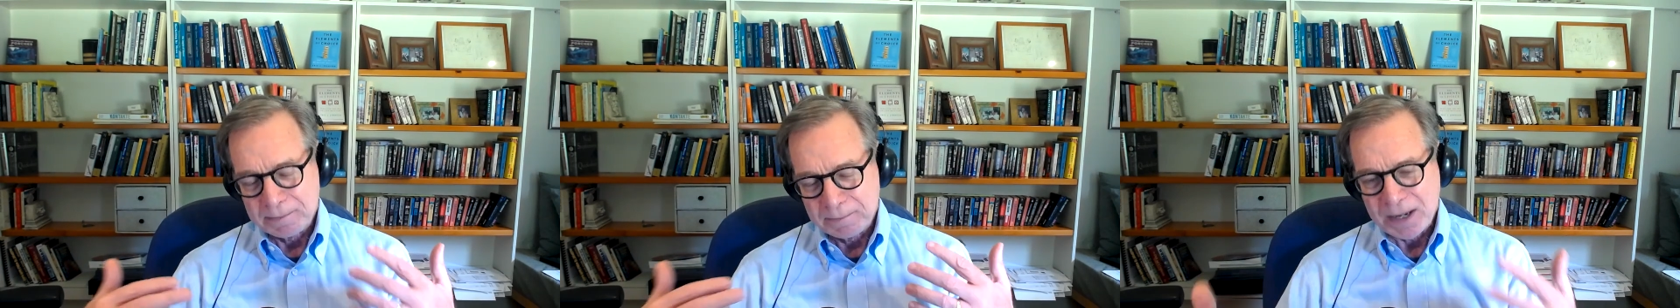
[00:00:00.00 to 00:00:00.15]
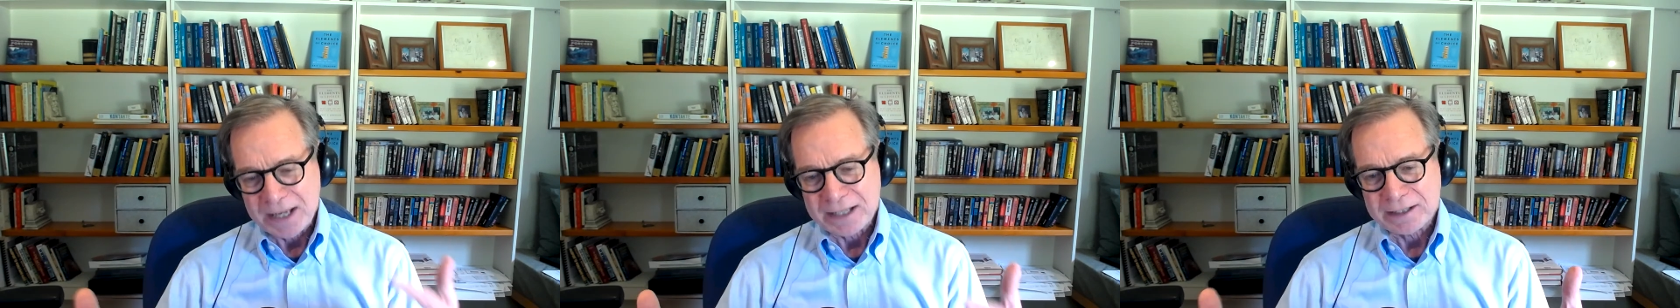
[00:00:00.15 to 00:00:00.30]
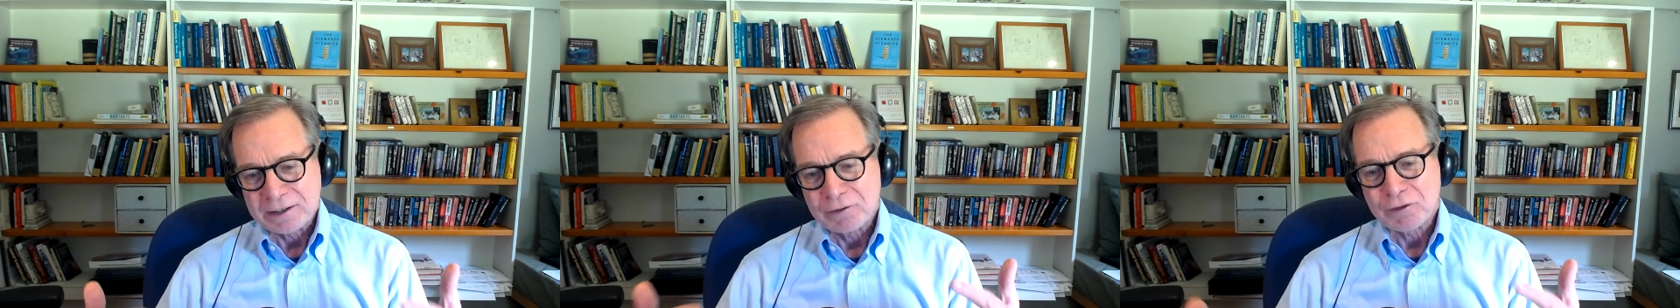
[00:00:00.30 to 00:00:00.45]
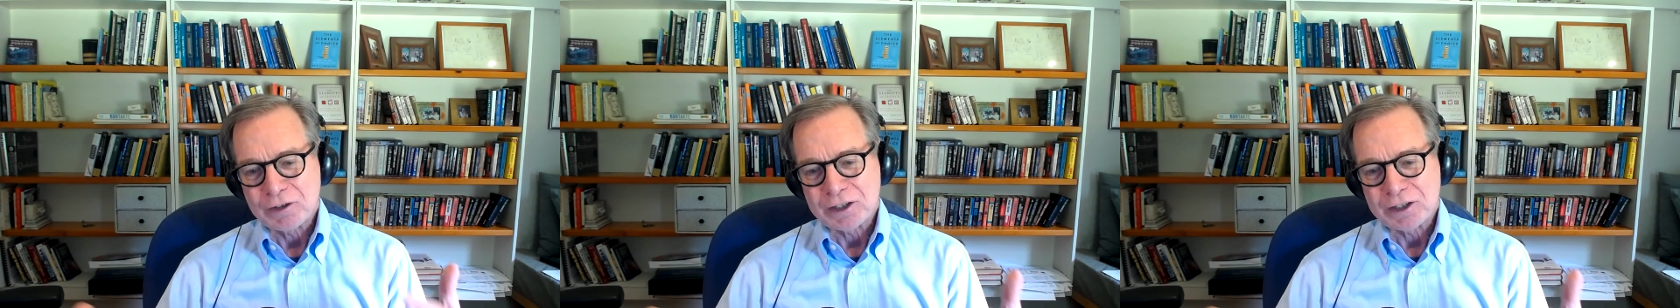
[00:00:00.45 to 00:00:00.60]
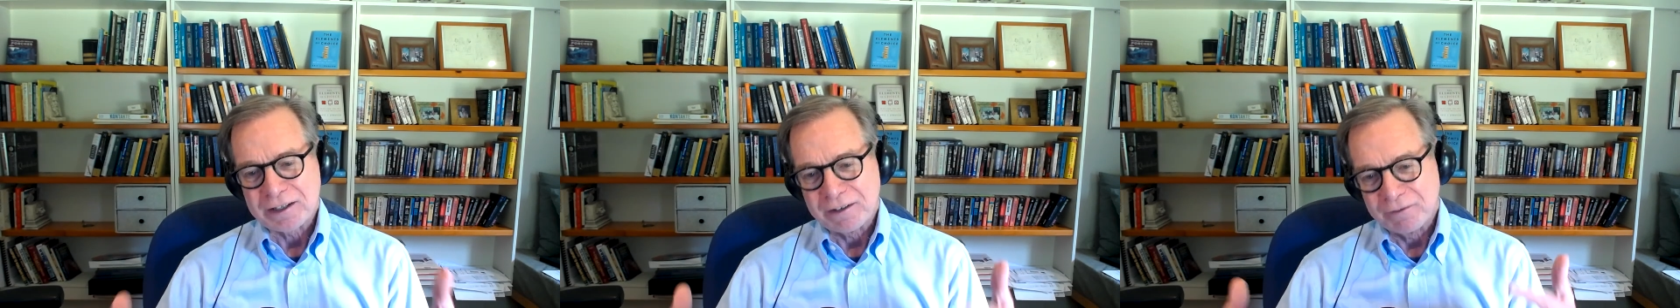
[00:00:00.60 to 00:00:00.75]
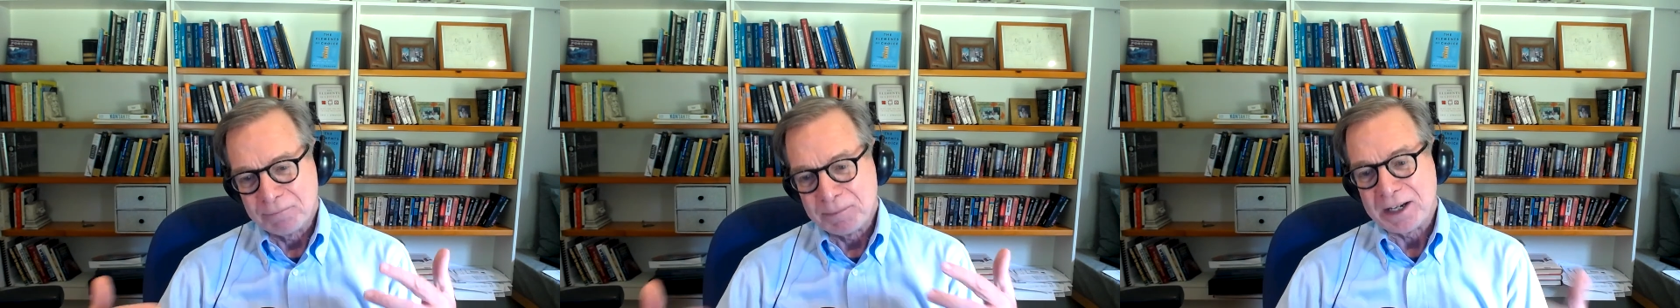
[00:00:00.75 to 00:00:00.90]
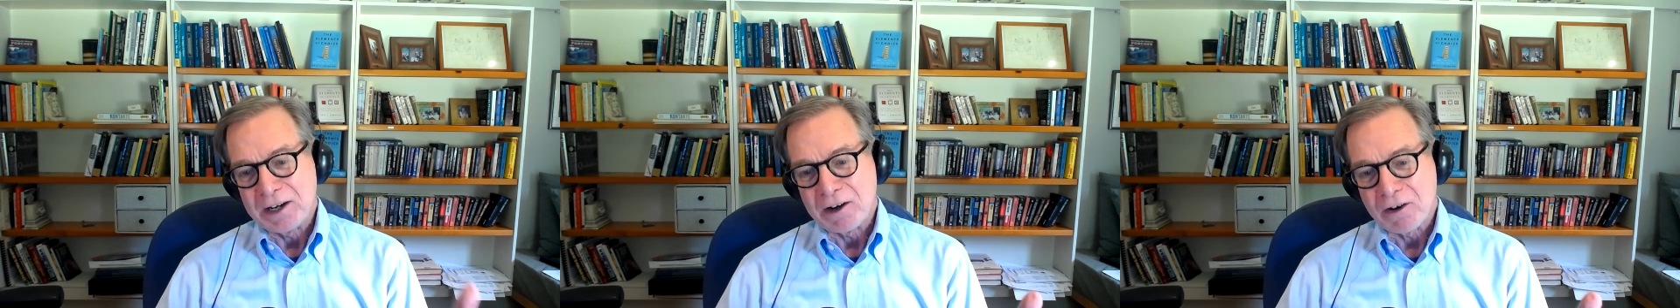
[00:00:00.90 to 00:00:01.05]
best interest of
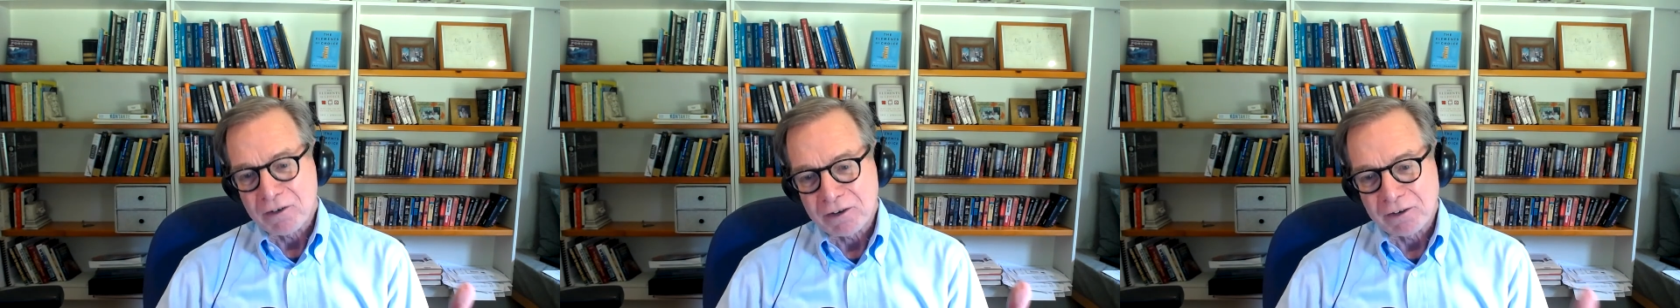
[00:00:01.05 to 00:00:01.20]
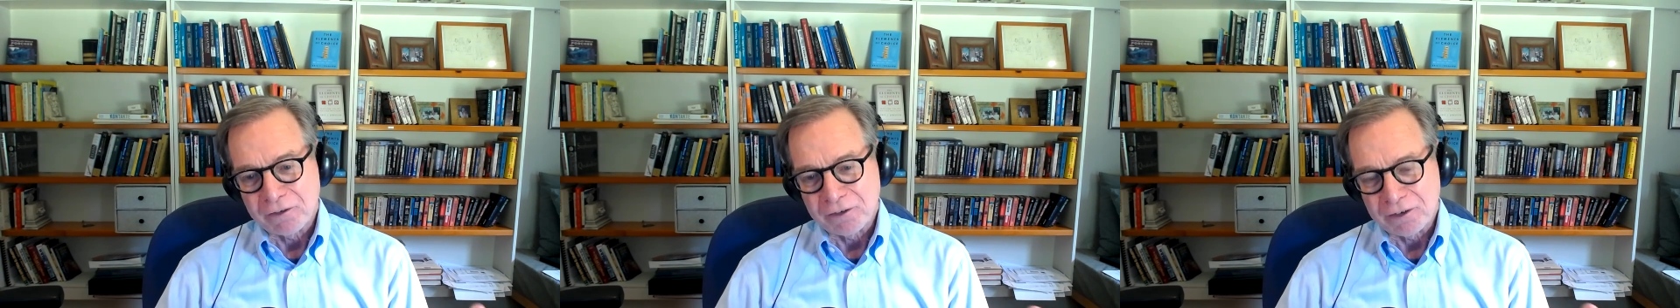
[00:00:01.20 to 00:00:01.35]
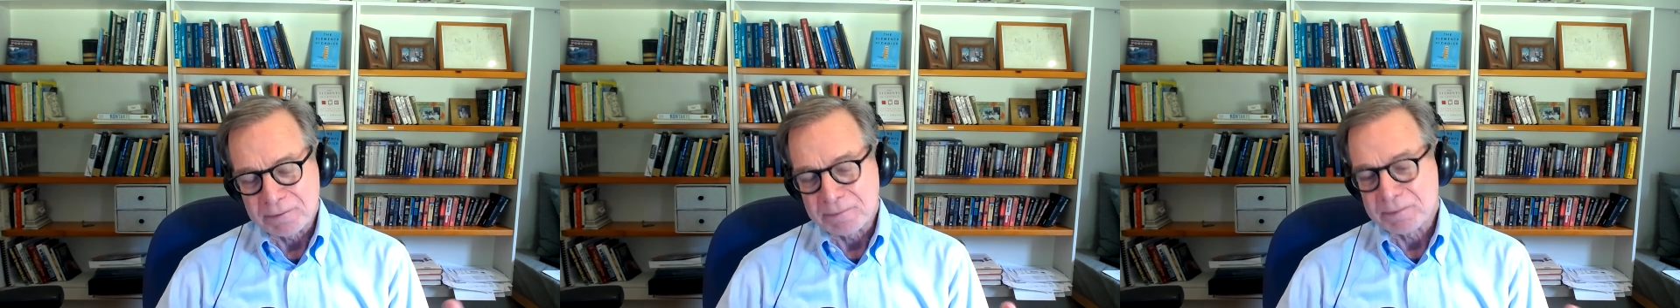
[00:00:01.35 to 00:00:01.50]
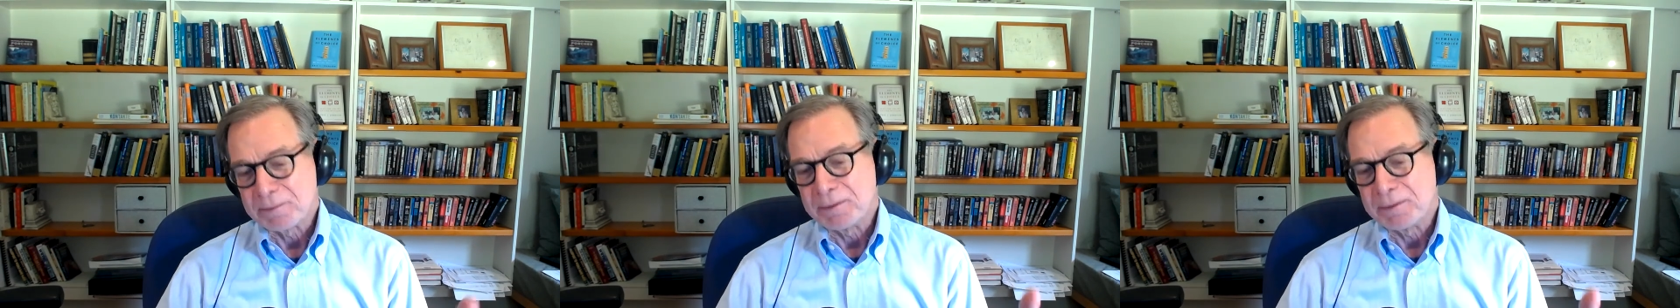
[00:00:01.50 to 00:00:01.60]
mediocre firms,